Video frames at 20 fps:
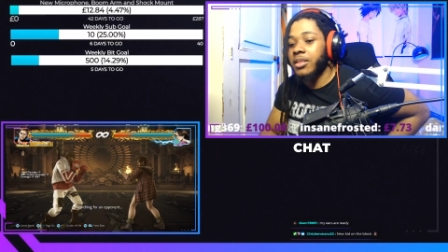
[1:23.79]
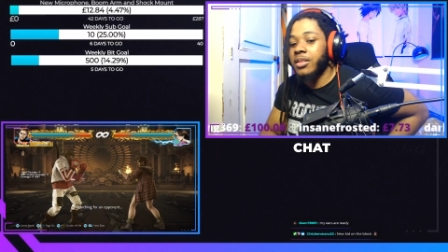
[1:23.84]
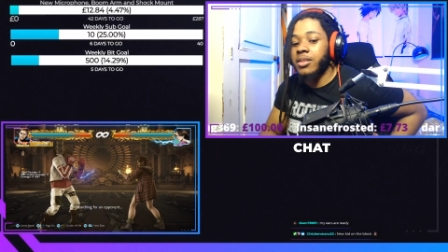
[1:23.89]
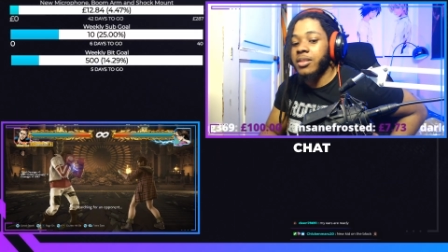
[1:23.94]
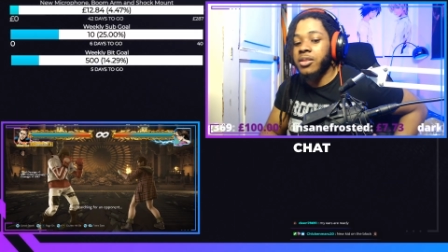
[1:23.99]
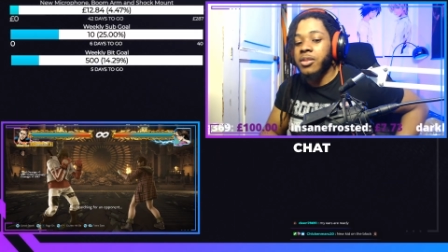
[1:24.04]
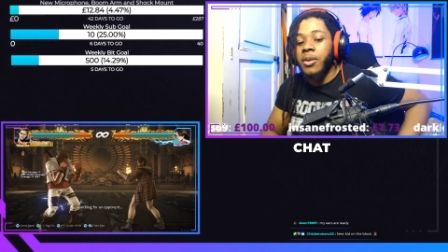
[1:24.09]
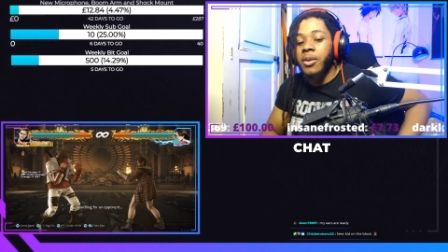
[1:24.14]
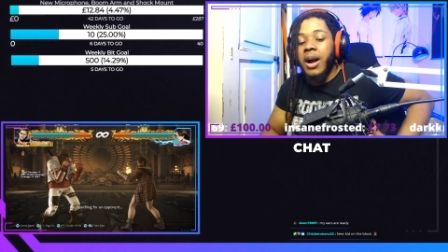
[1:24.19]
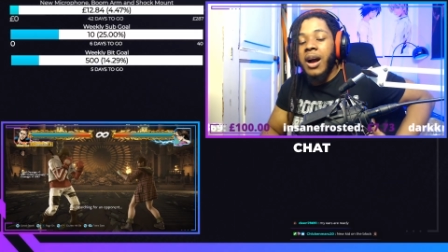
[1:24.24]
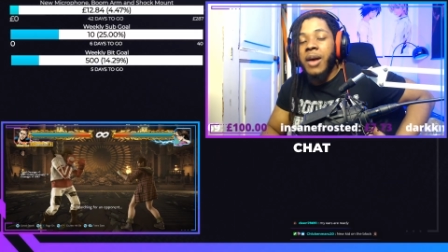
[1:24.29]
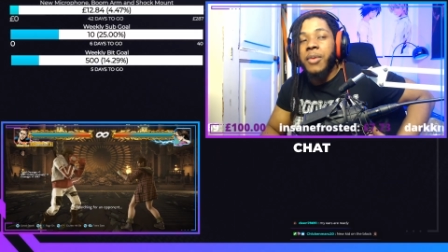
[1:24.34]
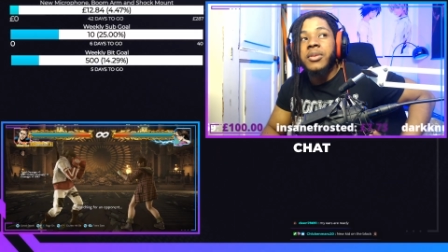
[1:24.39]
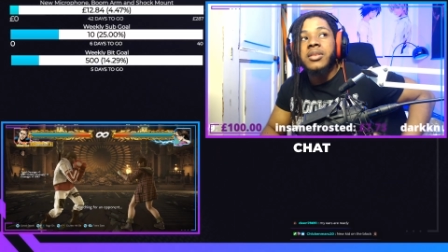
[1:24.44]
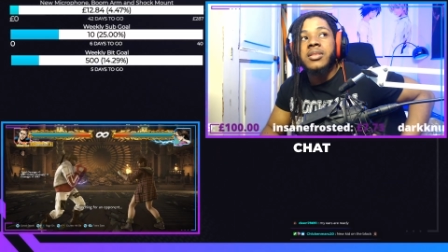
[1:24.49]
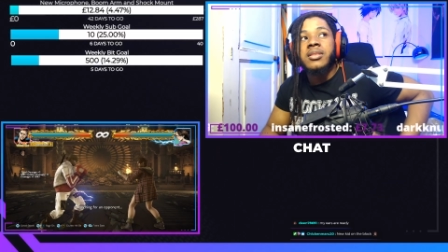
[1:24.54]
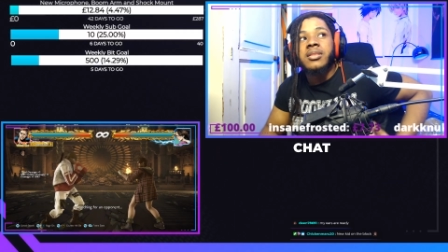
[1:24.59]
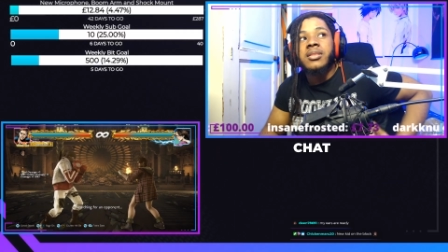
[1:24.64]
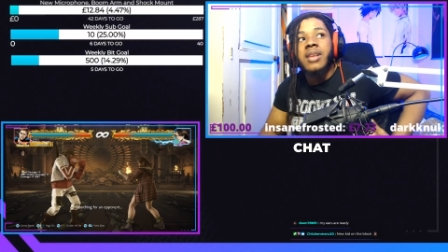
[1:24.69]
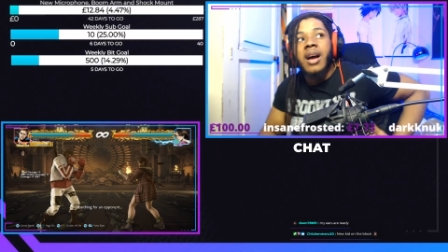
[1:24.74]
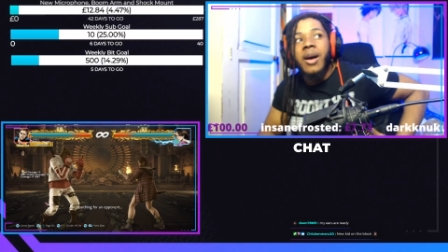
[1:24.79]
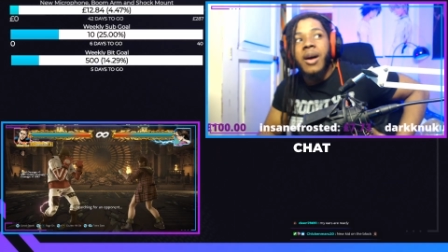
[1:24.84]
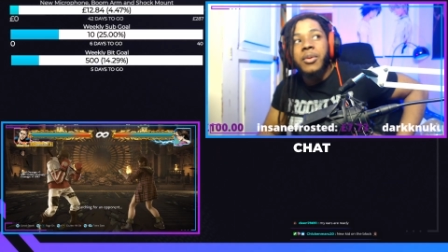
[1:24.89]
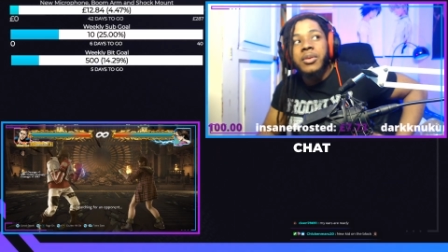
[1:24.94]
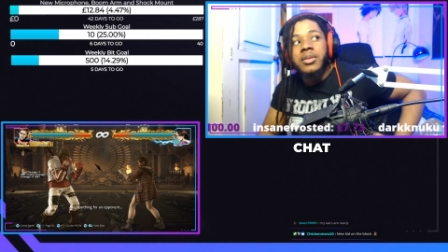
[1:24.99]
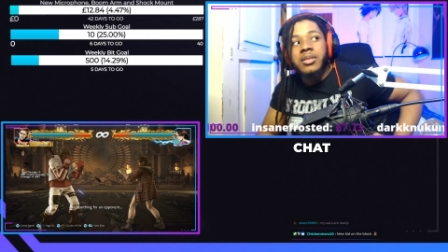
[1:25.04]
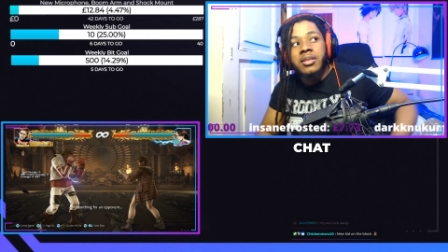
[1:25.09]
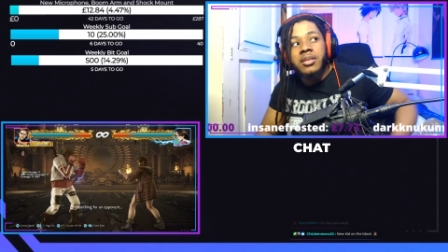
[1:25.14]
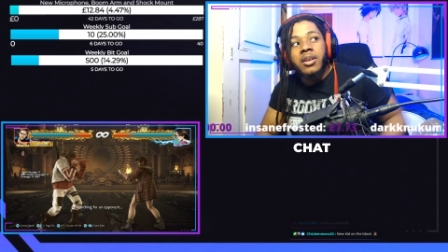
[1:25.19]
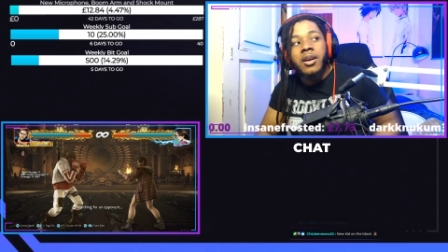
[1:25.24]
so i was i
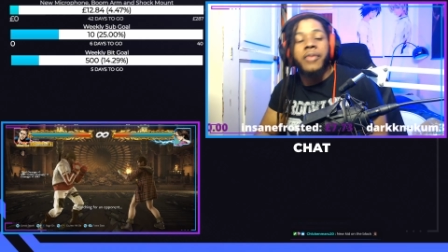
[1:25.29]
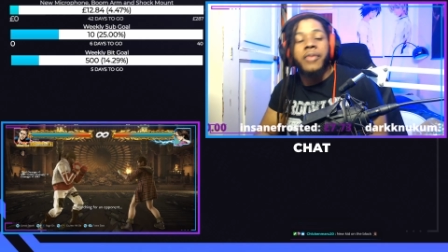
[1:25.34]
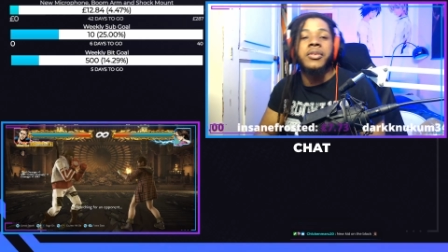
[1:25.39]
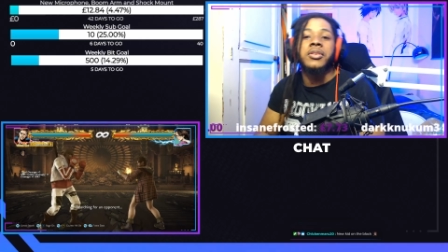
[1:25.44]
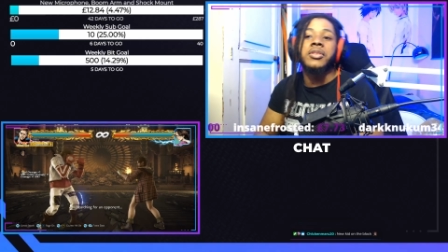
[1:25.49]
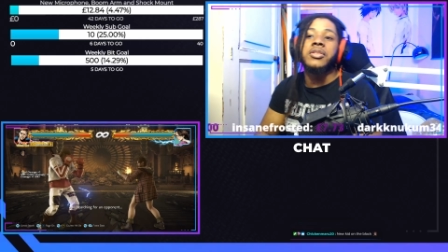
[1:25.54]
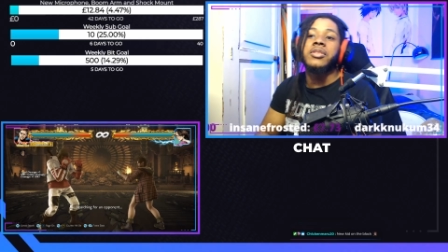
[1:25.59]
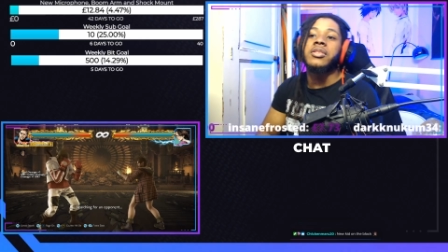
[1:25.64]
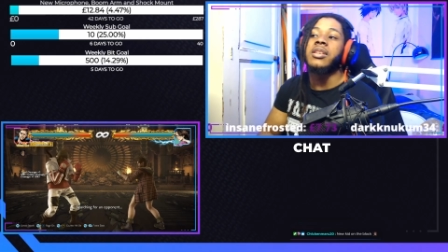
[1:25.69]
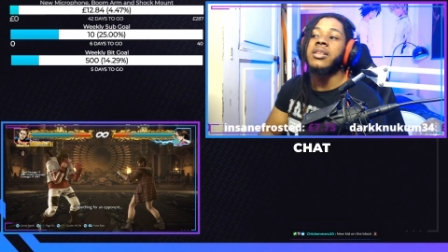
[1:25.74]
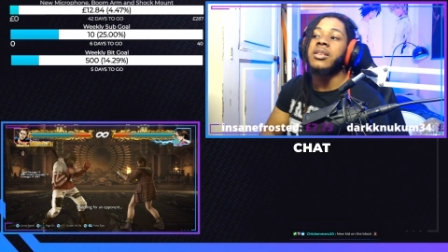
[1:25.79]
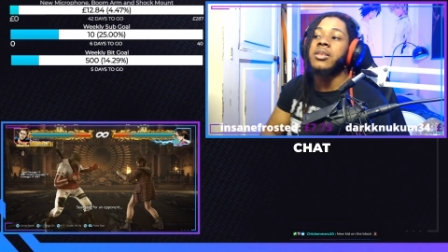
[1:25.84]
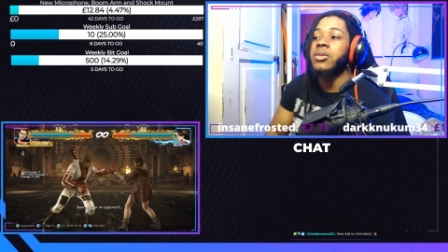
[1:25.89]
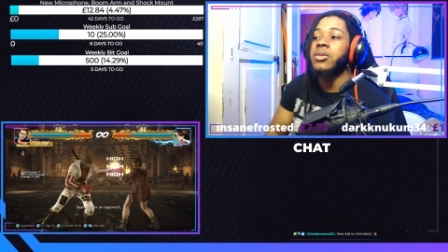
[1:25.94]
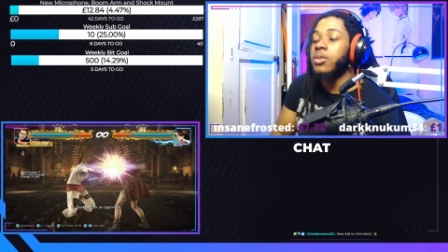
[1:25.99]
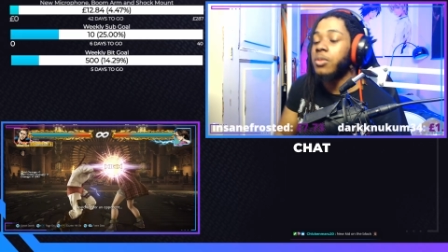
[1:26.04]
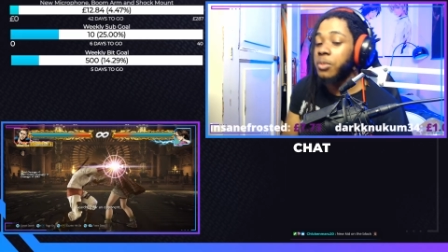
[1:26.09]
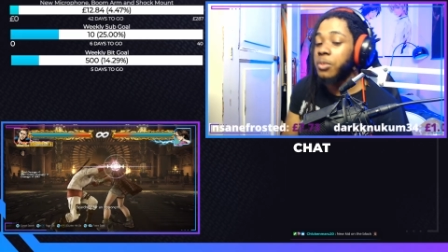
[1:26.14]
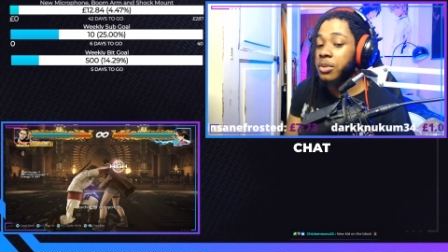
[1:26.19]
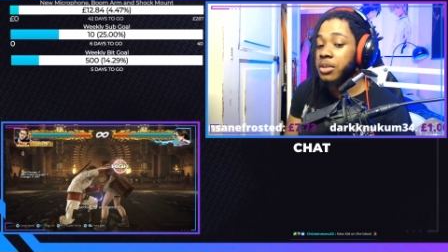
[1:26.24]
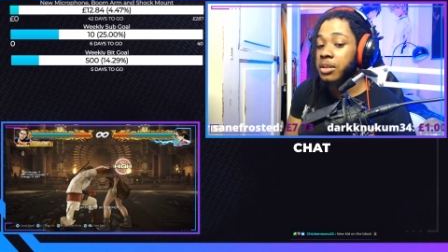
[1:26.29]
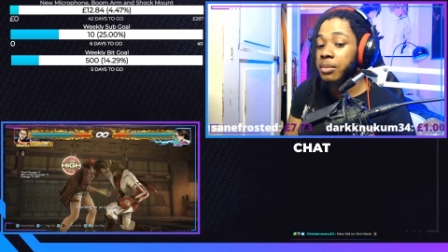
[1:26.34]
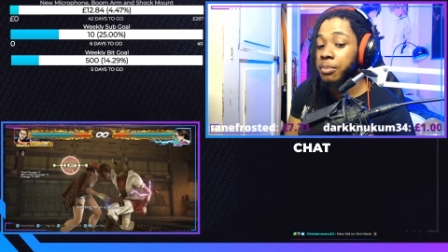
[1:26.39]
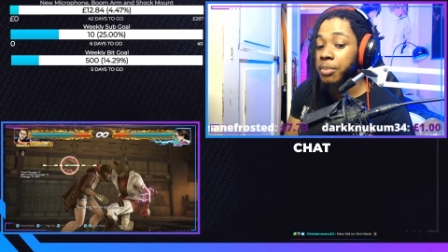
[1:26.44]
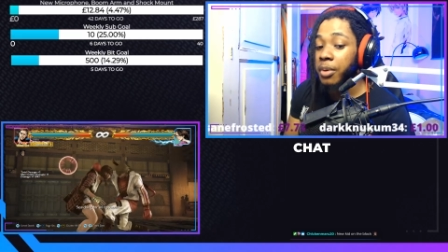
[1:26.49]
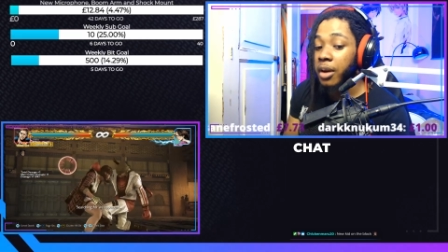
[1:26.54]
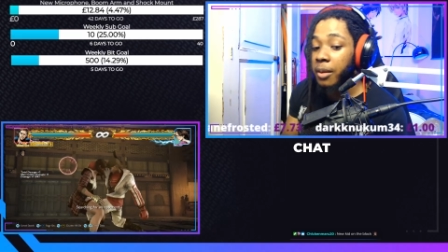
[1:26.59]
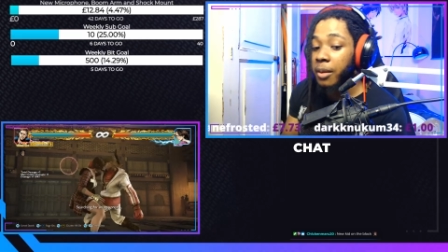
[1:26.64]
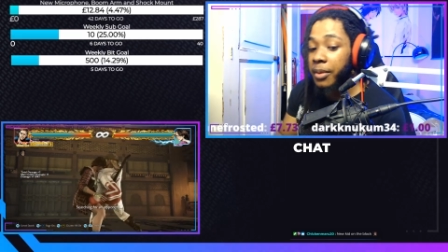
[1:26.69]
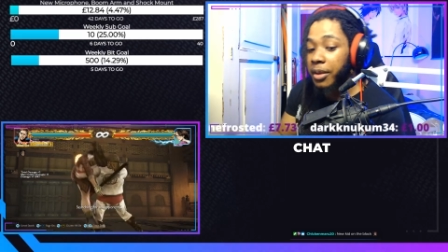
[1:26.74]
was in coventry and the tournament was in
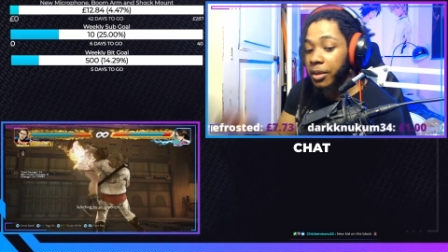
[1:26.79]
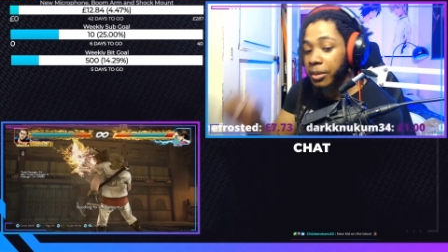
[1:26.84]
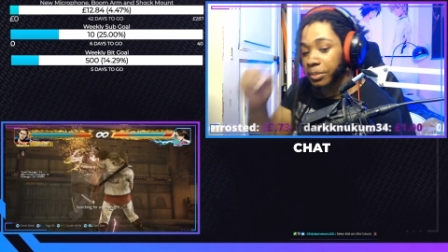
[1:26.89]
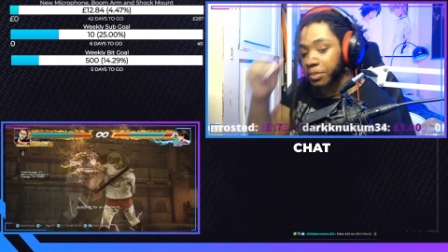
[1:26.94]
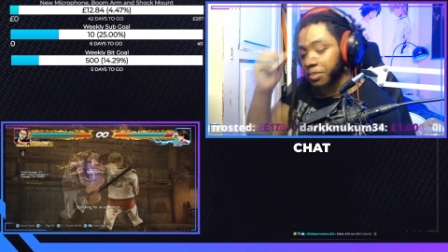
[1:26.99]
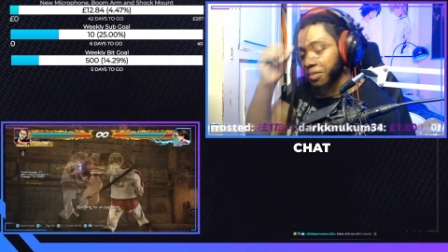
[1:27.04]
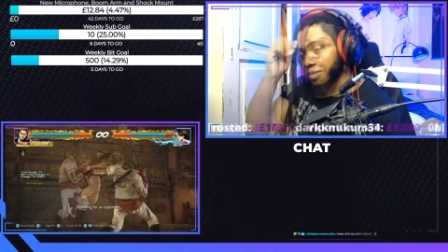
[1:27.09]
birmingham